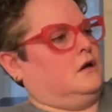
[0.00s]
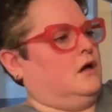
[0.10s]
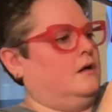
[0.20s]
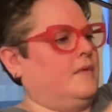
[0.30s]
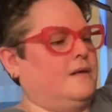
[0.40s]

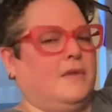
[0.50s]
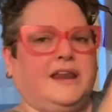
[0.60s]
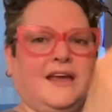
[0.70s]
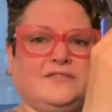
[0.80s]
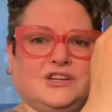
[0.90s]
Um, I
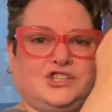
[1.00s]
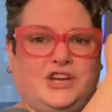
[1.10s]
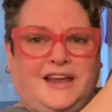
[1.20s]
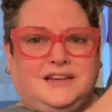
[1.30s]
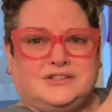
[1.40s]
might have to
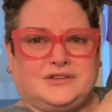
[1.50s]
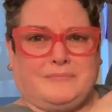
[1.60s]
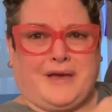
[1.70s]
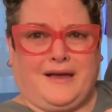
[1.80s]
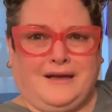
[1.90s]
change the
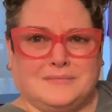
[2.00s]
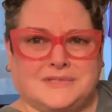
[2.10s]
bag I'm